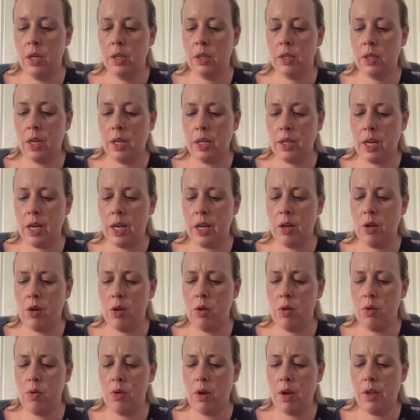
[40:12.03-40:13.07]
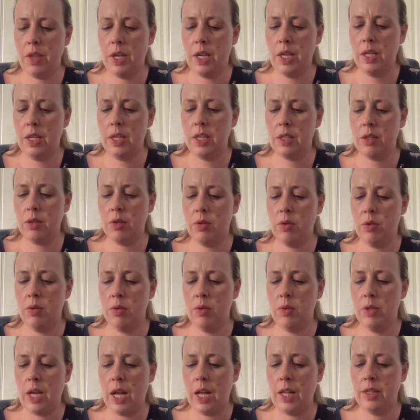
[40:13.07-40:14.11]
Cacao, I think it's
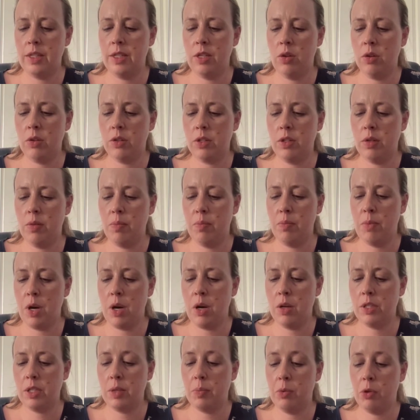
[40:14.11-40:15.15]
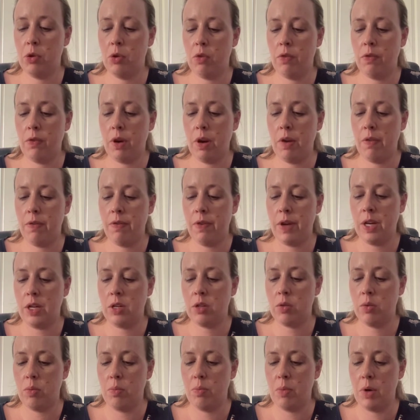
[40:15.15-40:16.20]
called, antioxidant mask, purifying
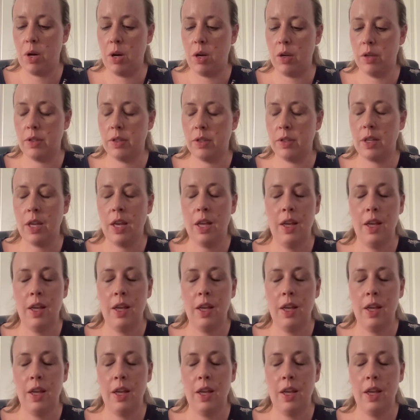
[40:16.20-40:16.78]
facial mask.